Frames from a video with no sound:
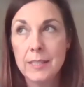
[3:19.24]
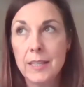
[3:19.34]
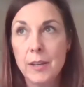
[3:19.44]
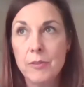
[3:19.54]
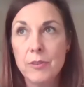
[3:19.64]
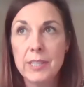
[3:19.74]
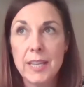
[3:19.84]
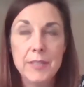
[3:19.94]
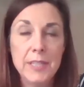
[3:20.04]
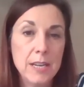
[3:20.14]
So I've got a
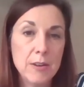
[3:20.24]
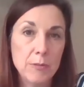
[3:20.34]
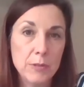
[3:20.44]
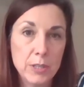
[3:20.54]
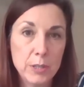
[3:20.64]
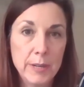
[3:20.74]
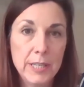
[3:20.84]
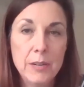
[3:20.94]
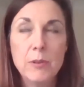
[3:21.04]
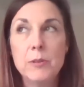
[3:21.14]
17-year-old and a
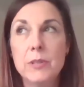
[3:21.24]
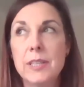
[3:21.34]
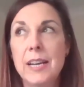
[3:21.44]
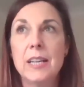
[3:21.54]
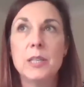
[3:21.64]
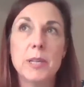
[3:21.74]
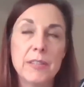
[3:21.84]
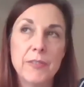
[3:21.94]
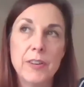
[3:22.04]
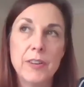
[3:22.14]
20-year-old, and then our
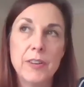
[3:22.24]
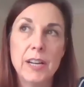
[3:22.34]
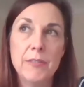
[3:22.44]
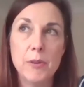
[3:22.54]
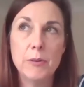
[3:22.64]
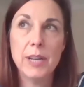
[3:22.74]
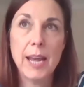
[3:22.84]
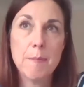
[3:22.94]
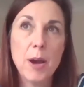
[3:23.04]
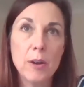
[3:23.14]
25-year-old
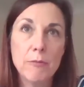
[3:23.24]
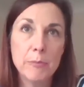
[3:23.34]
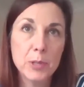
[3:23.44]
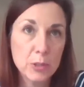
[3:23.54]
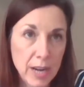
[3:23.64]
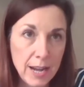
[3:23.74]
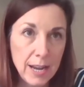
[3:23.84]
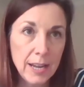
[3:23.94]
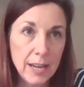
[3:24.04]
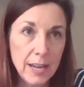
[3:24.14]
came home from Australia,
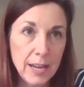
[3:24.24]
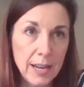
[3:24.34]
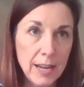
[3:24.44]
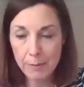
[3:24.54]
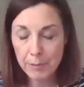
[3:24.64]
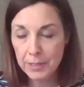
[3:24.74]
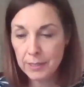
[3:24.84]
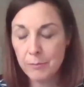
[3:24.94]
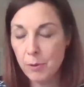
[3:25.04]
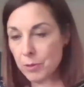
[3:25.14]
and
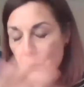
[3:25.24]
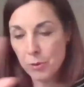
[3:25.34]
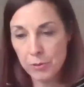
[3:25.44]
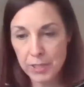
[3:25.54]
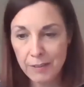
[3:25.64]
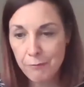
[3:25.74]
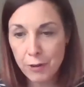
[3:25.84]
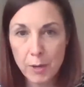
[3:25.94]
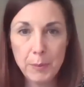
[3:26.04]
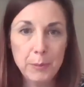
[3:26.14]
he was
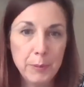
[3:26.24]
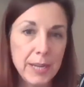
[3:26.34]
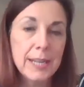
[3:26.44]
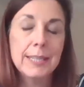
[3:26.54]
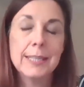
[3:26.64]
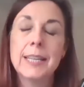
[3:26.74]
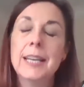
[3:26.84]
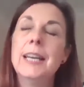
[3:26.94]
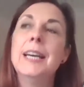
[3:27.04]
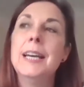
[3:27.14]
quarantined for a couple of weeks,
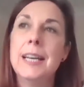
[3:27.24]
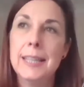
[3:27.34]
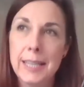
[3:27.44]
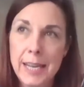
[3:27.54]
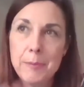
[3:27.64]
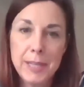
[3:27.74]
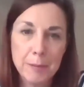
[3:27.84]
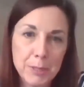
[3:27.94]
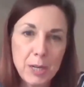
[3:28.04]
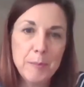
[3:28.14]
and then he was
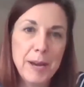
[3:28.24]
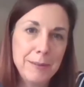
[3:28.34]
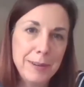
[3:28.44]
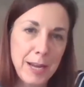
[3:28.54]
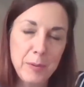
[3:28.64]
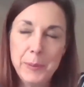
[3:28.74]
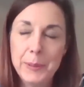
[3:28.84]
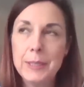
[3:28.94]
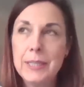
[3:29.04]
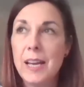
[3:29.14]
able to come out and help
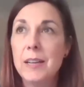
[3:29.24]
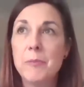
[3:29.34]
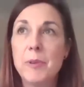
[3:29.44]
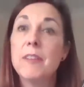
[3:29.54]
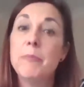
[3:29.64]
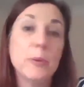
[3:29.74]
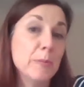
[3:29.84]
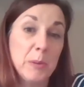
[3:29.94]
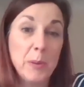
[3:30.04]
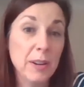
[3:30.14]
us, and we have put
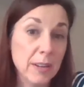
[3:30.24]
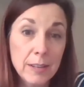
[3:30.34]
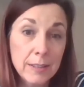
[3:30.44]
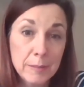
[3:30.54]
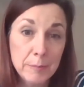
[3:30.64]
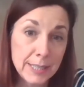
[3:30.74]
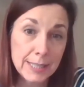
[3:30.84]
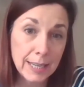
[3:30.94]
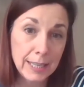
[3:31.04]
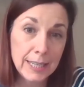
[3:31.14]
them to work,
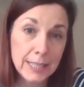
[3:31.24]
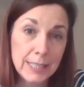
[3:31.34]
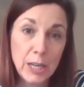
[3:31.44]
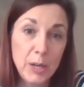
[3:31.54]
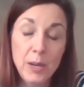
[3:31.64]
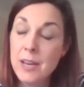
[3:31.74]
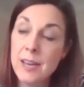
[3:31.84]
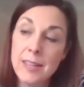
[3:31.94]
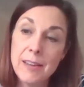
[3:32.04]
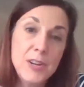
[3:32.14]
basically. So
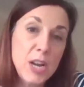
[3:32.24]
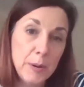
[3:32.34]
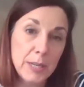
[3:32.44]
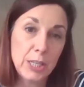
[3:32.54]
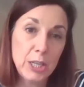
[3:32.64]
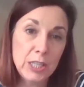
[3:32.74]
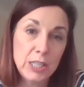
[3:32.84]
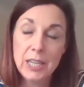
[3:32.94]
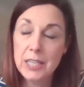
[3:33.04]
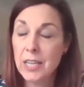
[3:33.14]
they have no
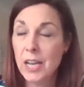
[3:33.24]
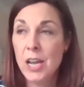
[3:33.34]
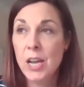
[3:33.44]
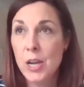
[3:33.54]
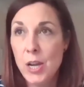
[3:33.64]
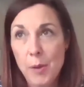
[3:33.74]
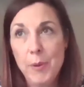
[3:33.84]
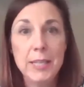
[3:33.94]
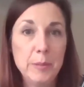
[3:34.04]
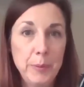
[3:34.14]
excuses,
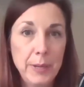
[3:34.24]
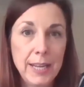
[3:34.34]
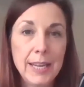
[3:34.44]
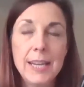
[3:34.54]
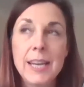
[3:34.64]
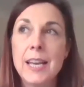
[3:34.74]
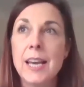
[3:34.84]
nowhere to be,